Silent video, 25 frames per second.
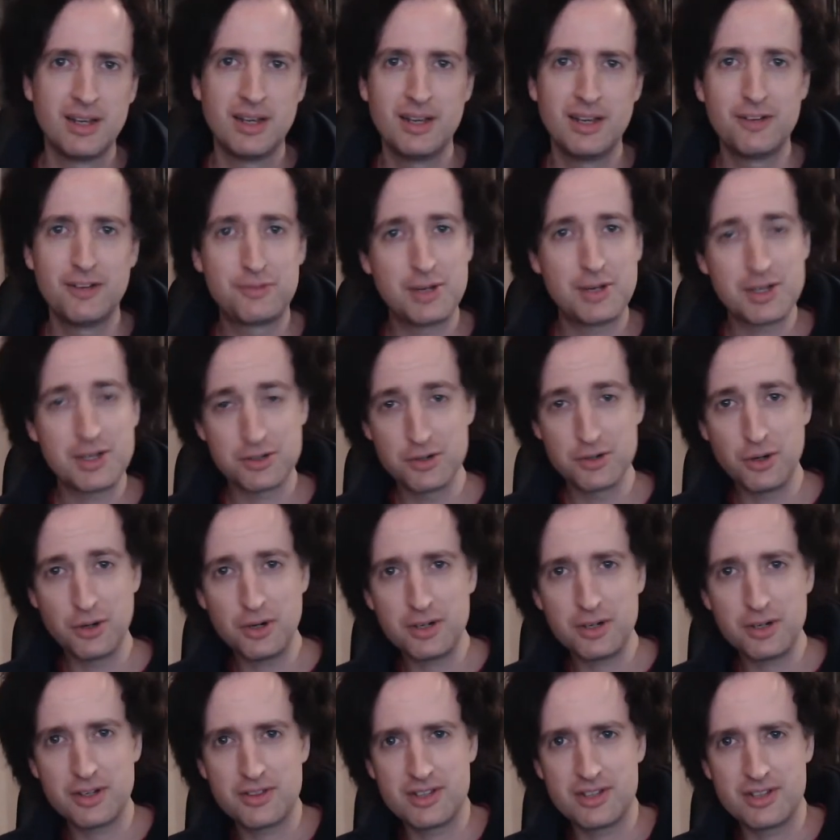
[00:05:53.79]
If we
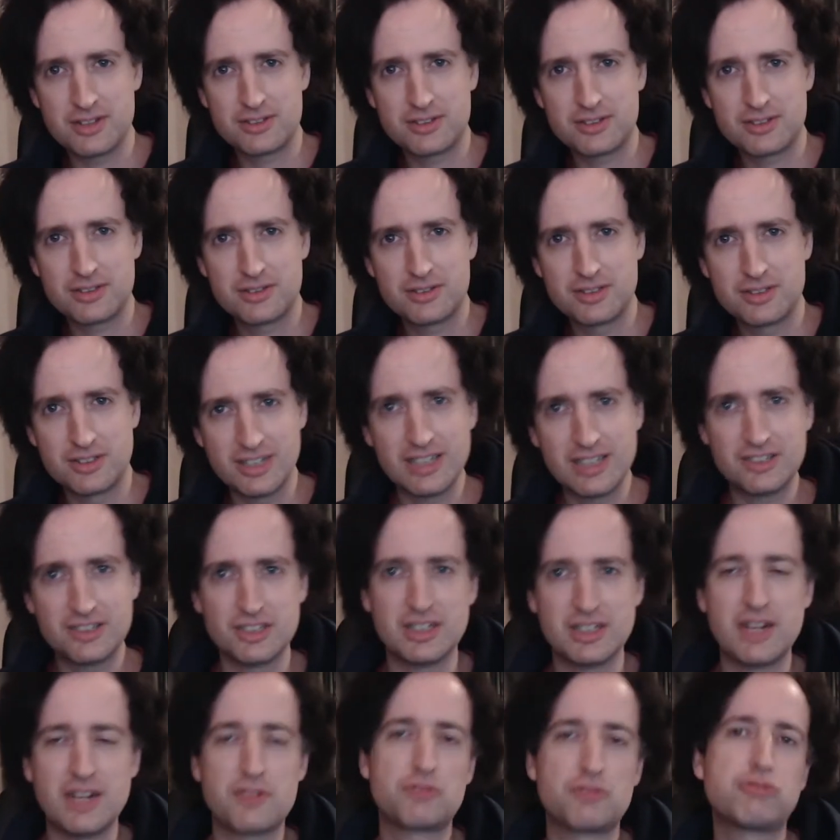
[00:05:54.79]
ignore this
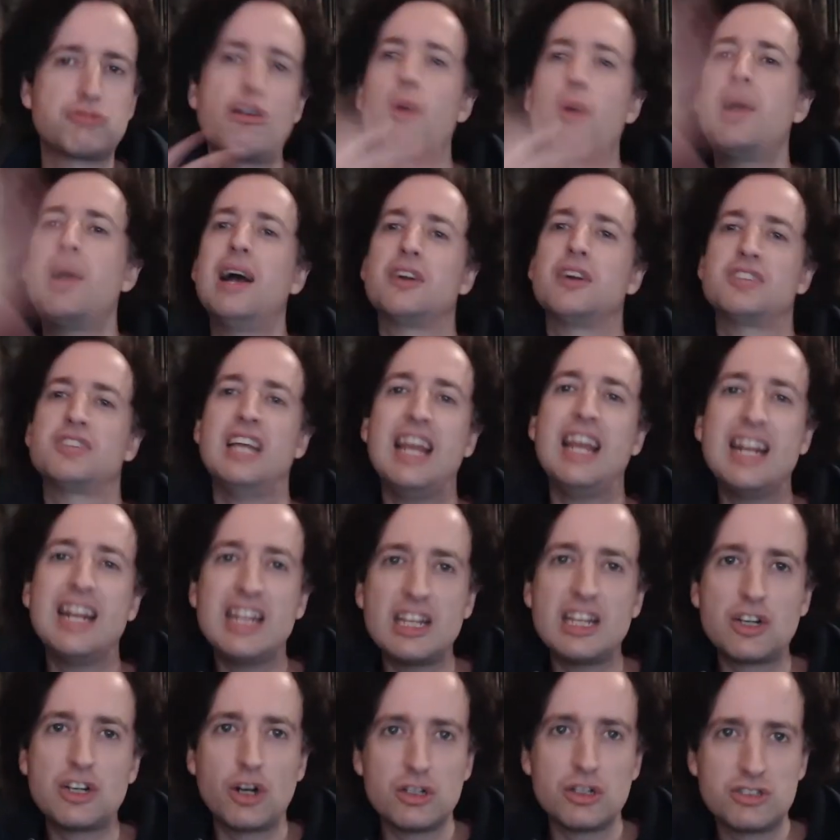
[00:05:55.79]
distinction and throw out
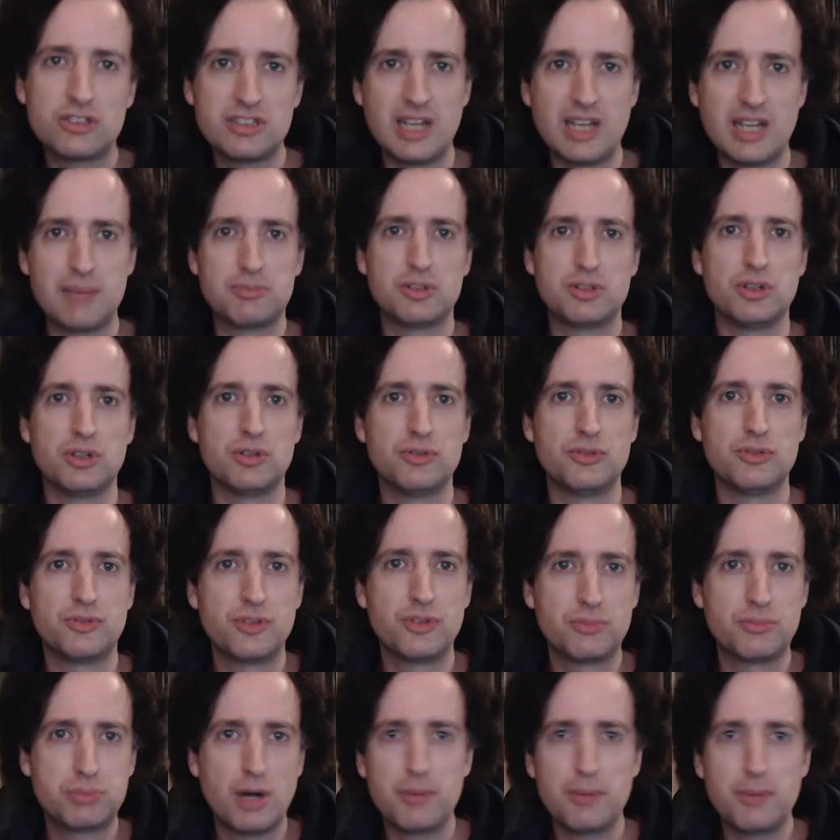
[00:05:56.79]
any concept of
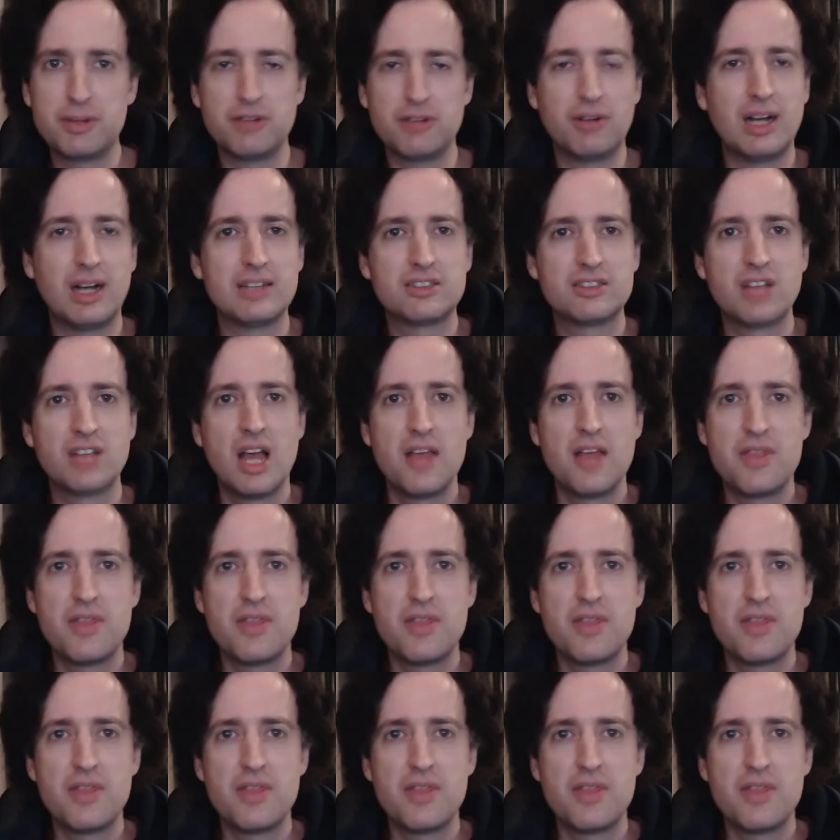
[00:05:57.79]
property rights,